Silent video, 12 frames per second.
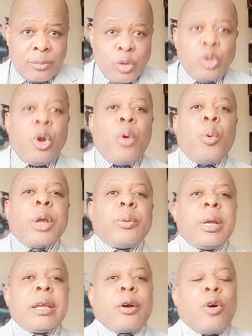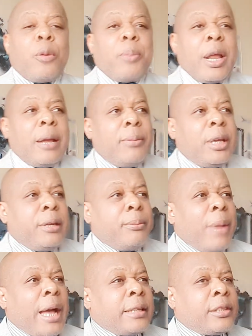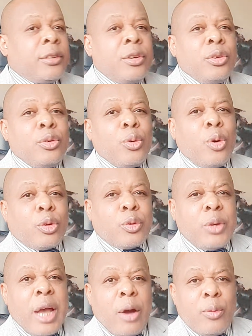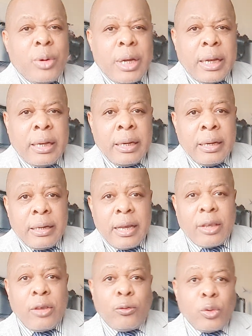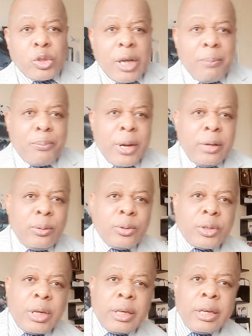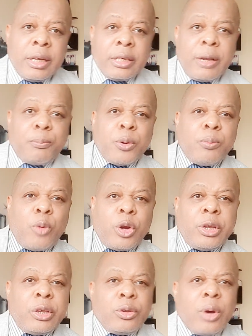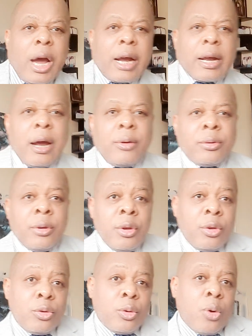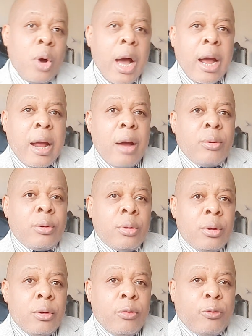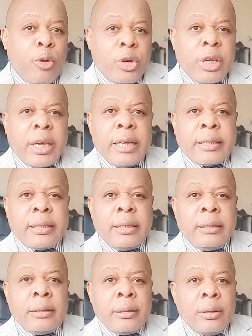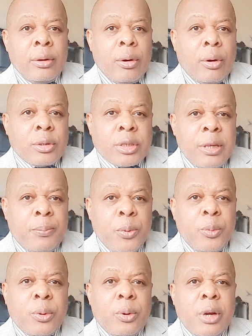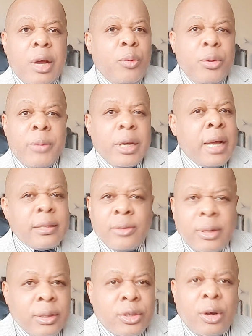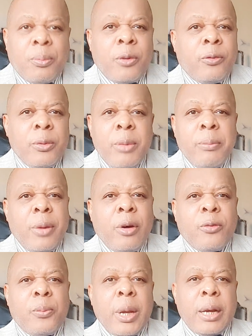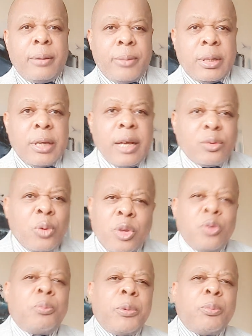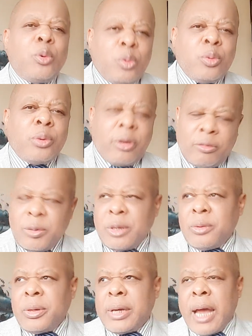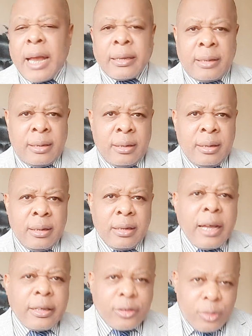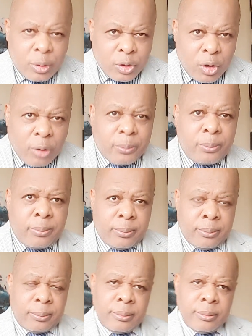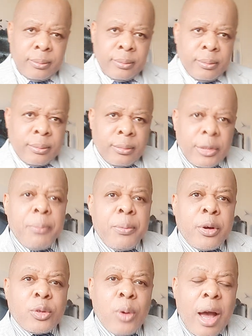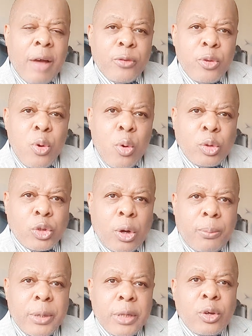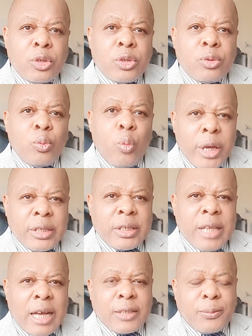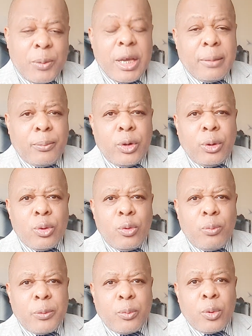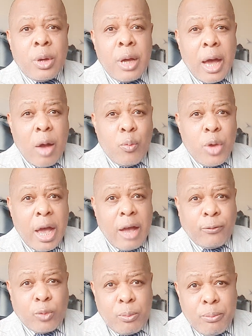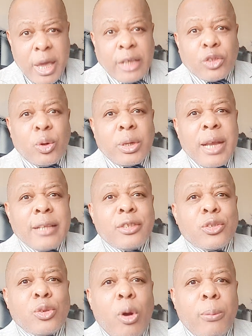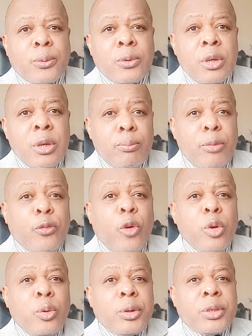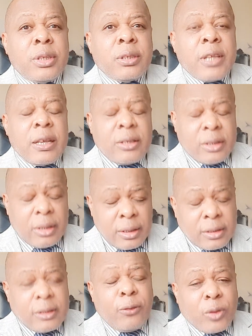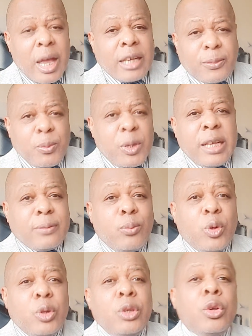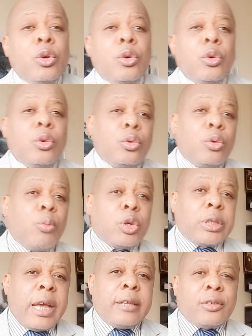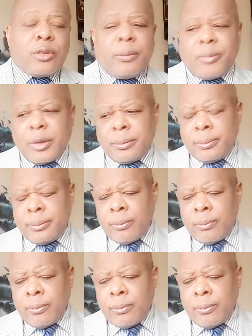You don't wait when they call parliament in March, you go to Yaoundé, they give you champagne, you drink, they put money in your account, you go around fornicating or sleeping with other women. That's not a job of a member of parliament. That's what you people do. You have been doing that. That's your job. Yeah, because you have no job. They just waste taxpayer money on you people, and we have to make sure that stops. Before you receive taxpayers' money, you must earn something.